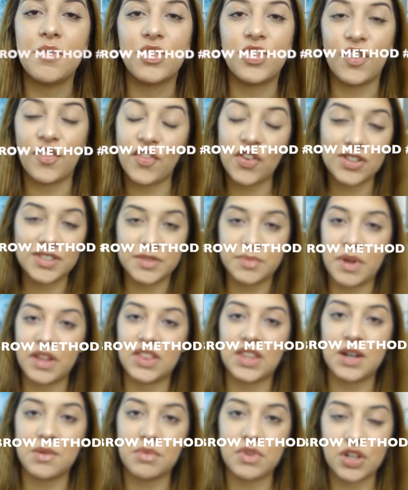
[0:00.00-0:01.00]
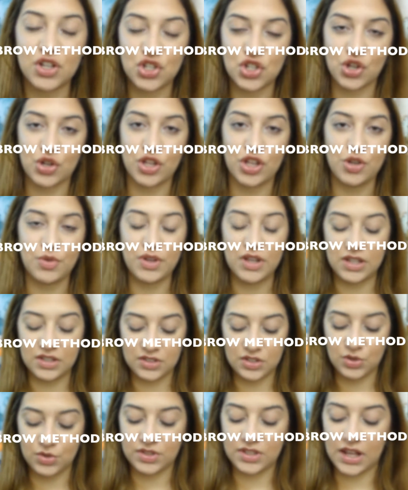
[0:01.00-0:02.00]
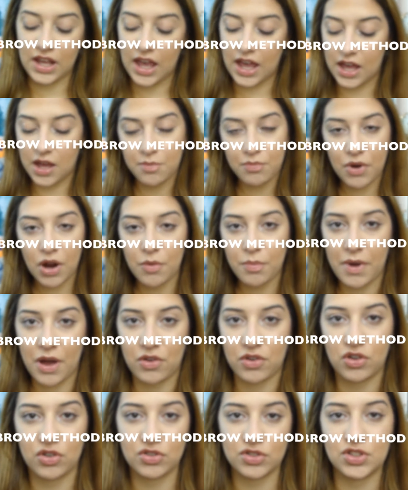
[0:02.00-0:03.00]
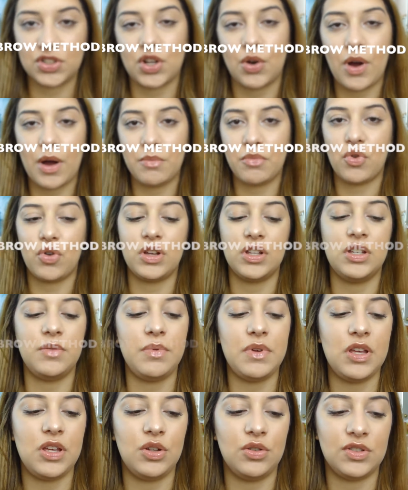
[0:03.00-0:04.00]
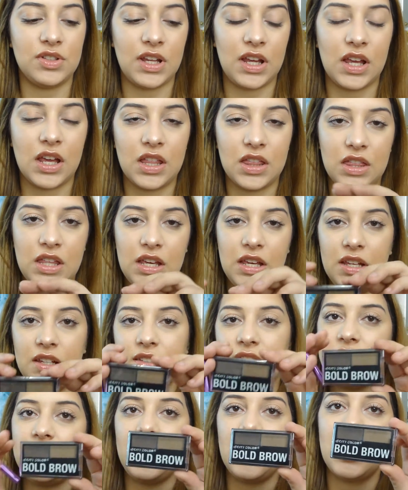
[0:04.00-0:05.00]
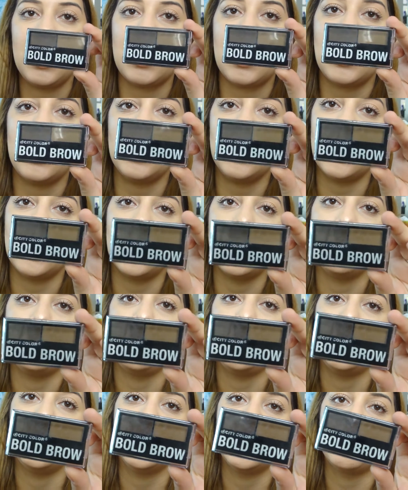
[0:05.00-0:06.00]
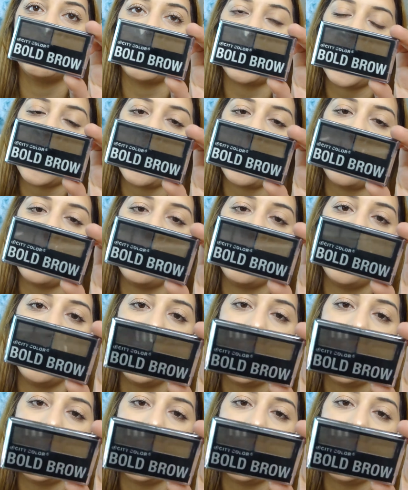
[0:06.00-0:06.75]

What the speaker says: The first method I'm going to show you is using a brow powder. So I'm going to be using the City and Color Bold Brow